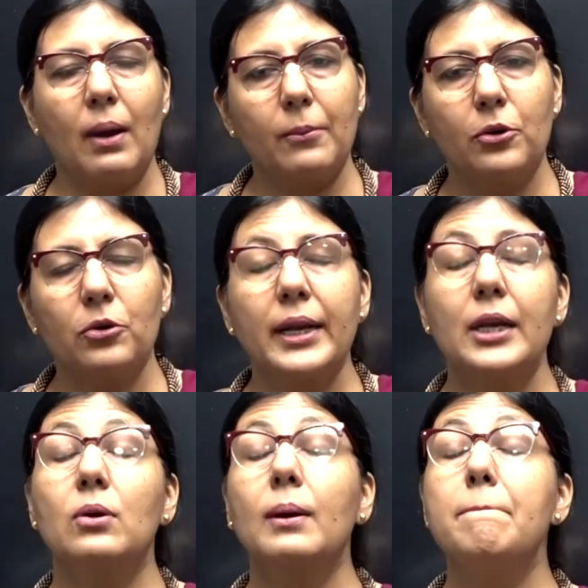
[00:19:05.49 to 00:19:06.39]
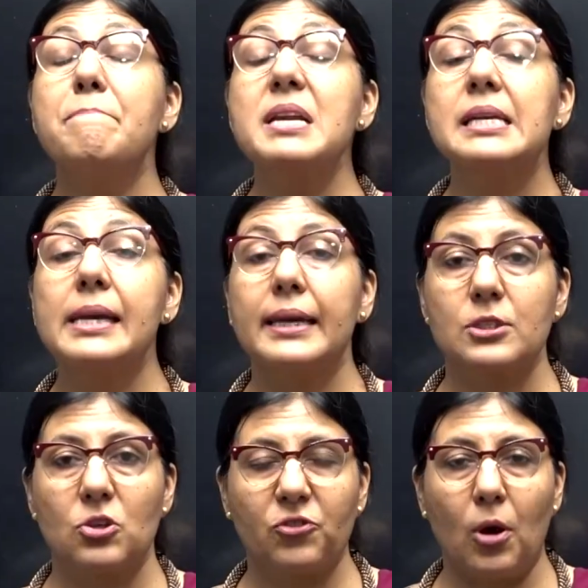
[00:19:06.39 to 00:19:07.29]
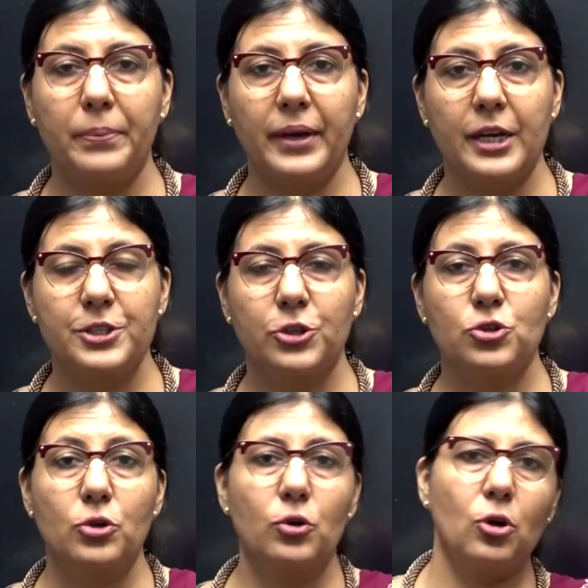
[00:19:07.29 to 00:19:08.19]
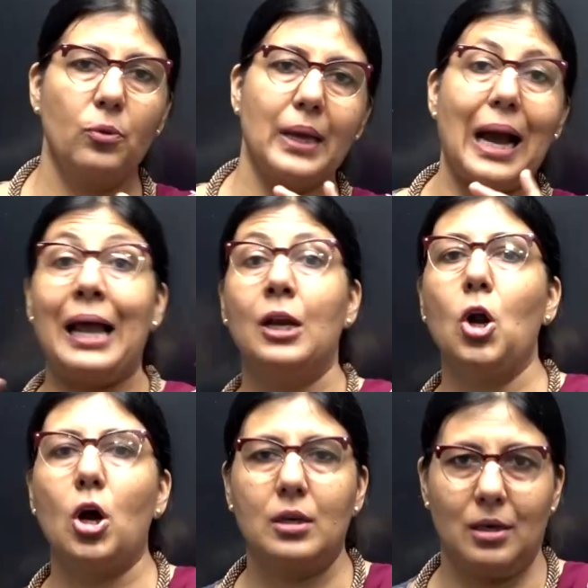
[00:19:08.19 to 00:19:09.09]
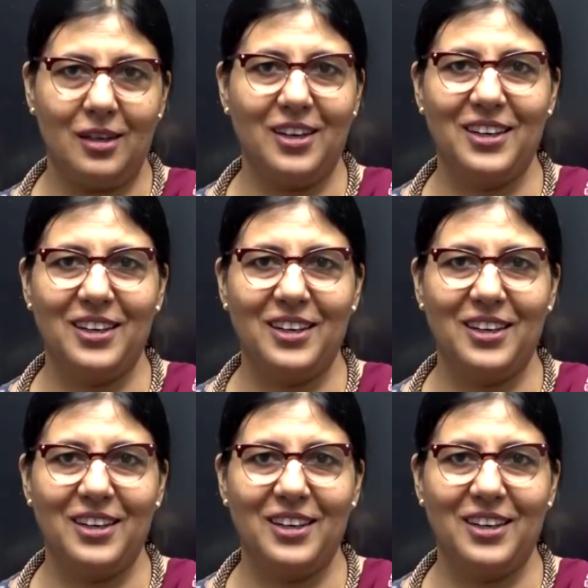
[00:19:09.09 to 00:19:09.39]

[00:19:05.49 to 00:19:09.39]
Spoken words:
I'm going to tell you complete details of comprehension. So, we unlock